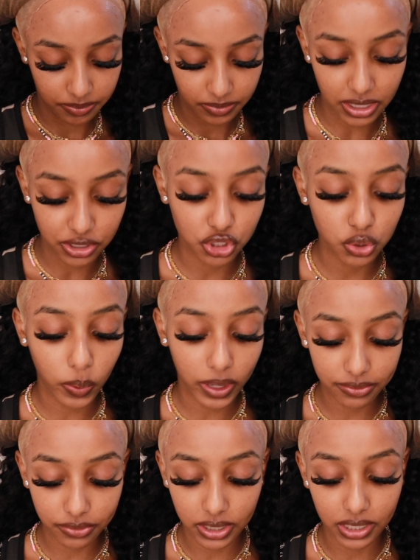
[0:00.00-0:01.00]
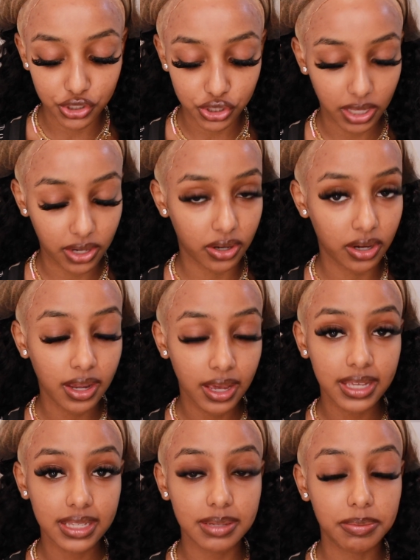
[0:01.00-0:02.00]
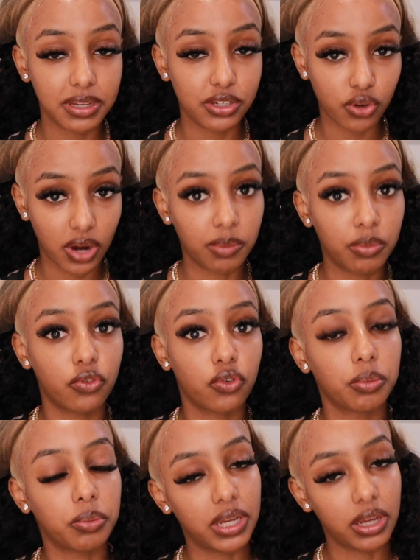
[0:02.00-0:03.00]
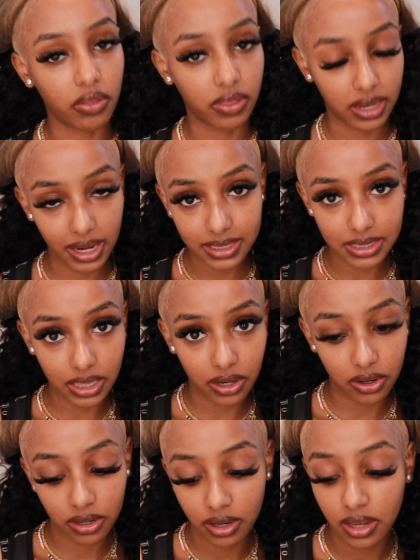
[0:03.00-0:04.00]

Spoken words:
And just wait for each layer to be dry before putting on the next layer,